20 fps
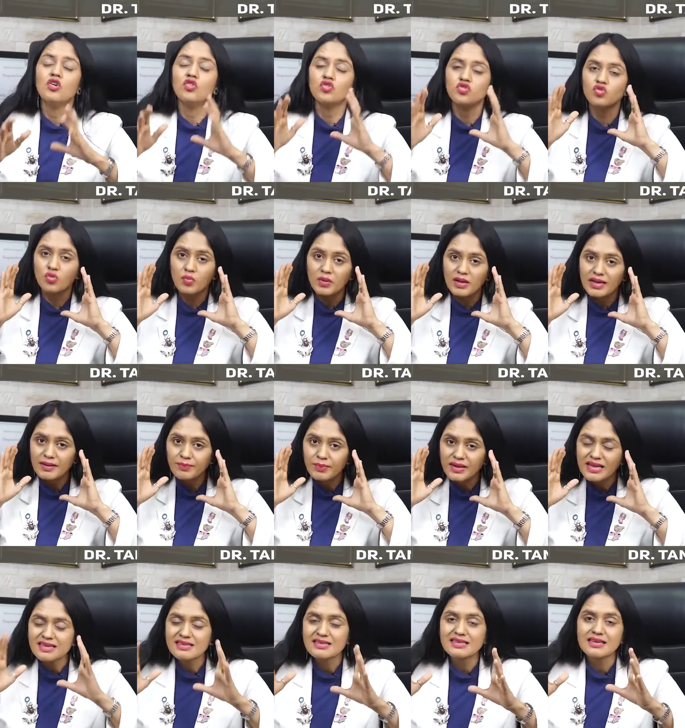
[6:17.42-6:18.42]
So
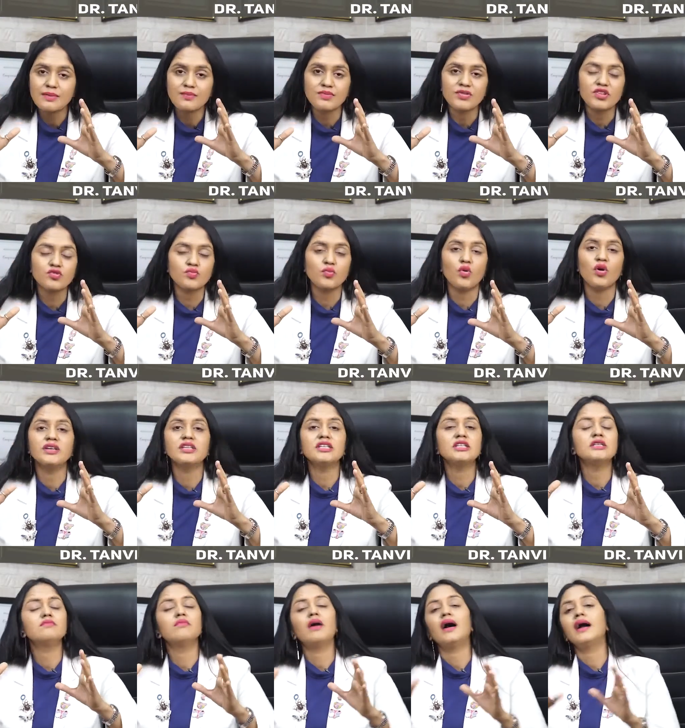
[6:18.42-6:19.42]
please keep this point
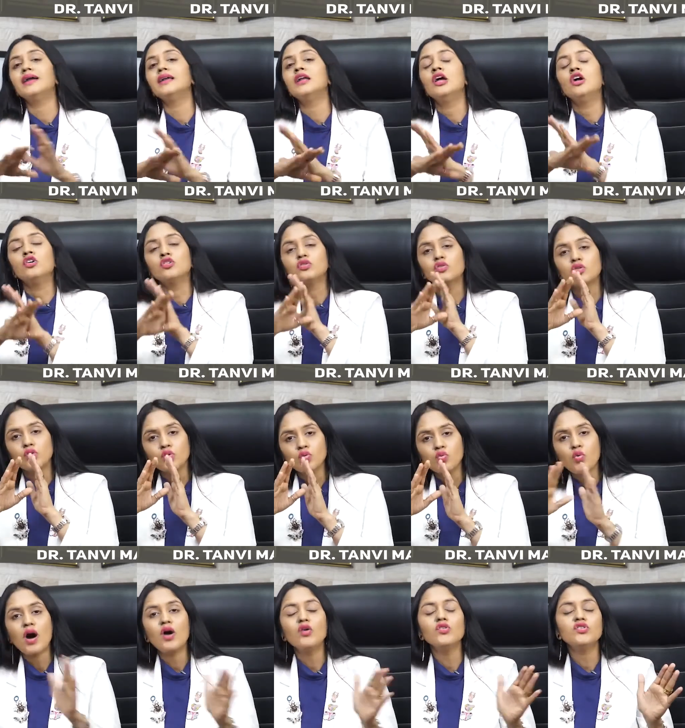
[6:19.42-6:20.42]
in mind
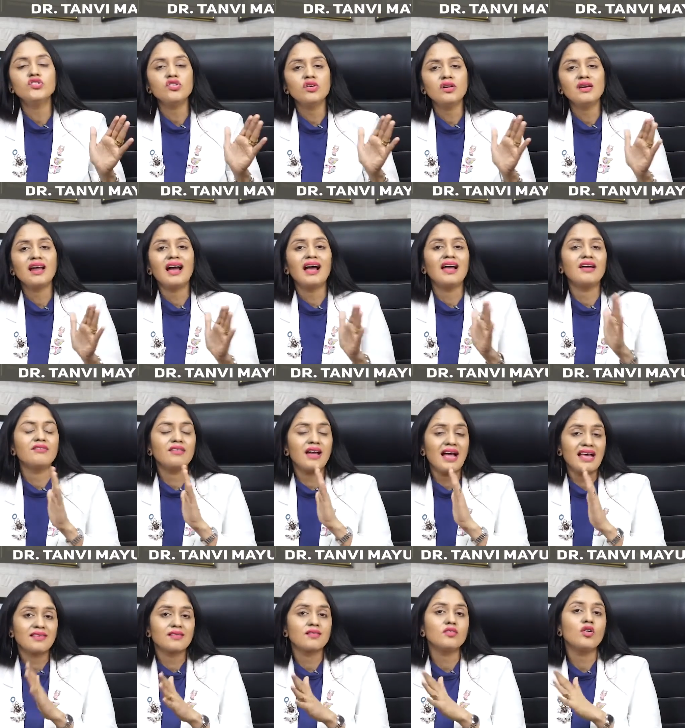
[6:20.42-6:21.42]
throughout your life
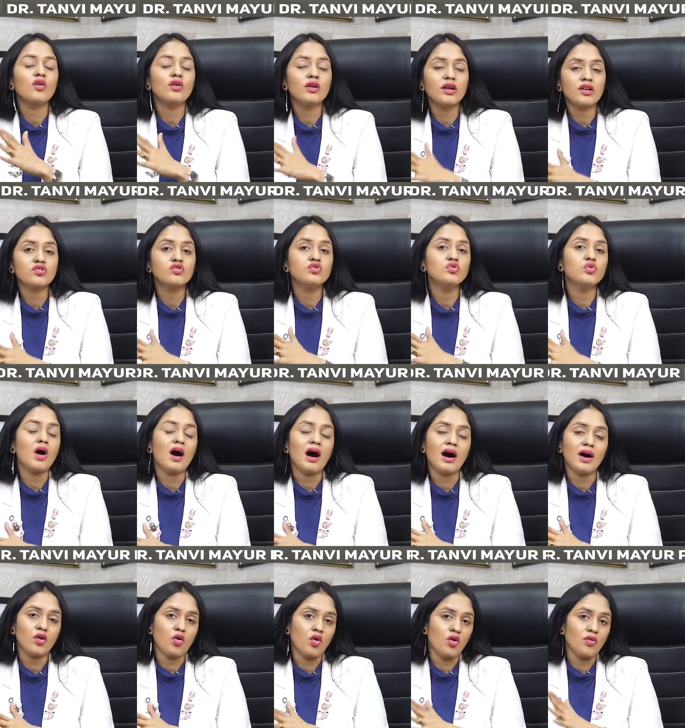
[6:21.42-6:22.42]
as long as you
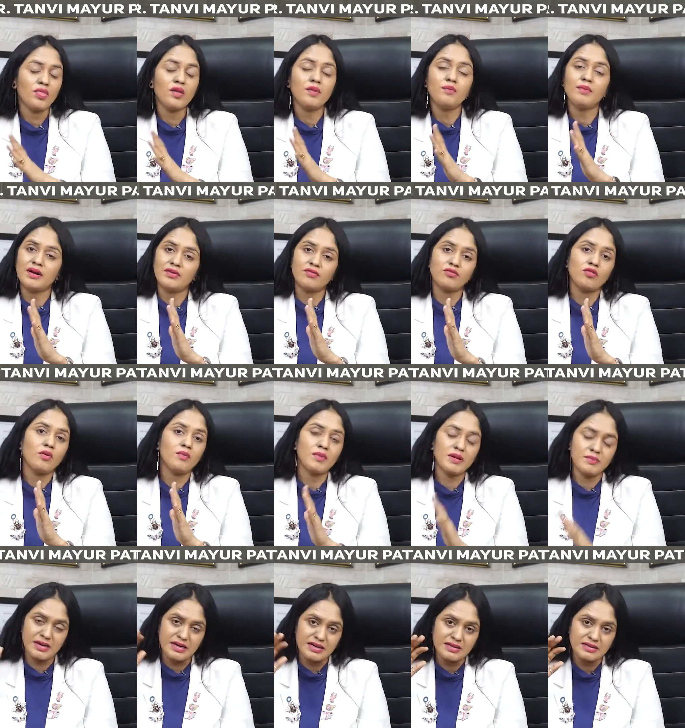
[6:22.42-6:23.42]
are on the
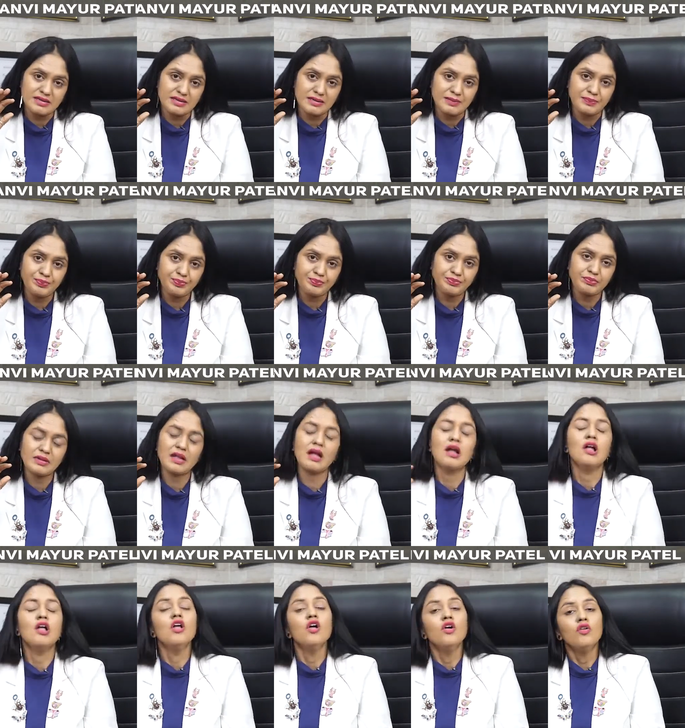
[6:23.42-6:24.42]
metformin medicine.
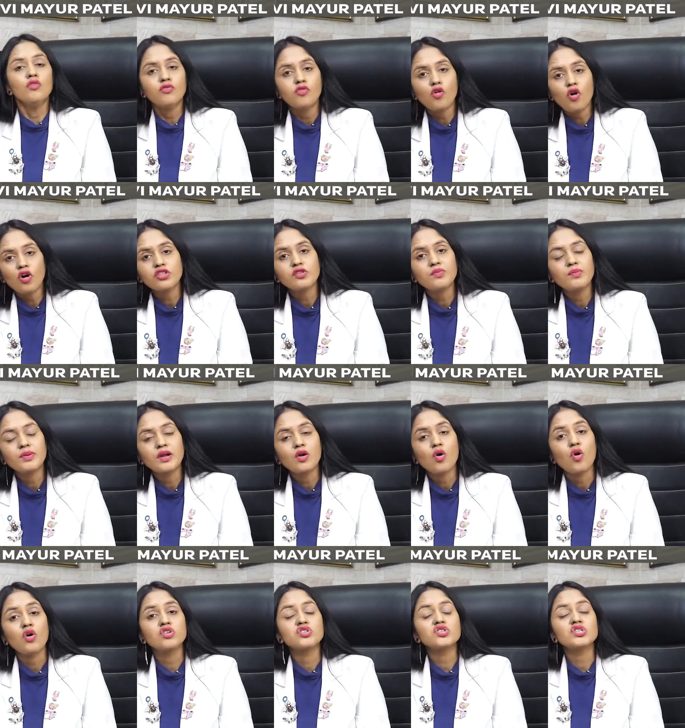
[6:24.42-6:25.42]
Fourth
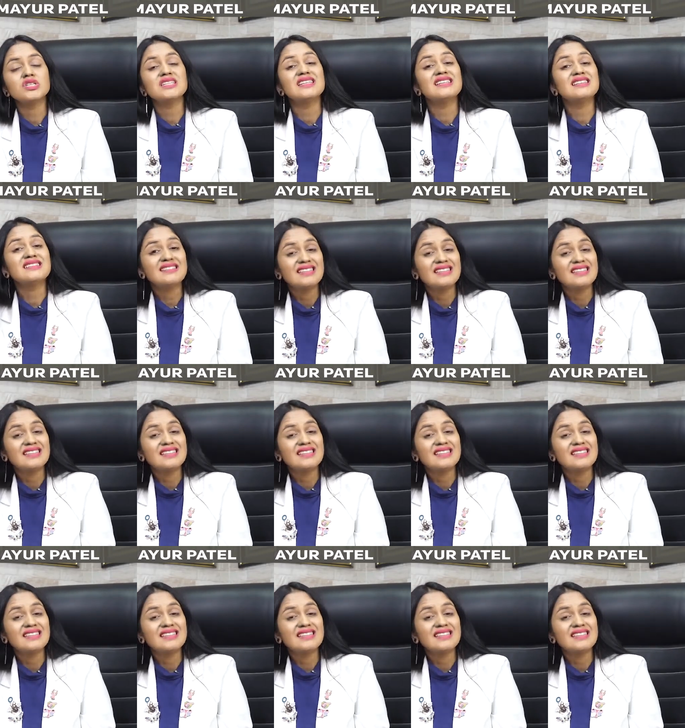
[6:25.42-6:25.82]
precaution is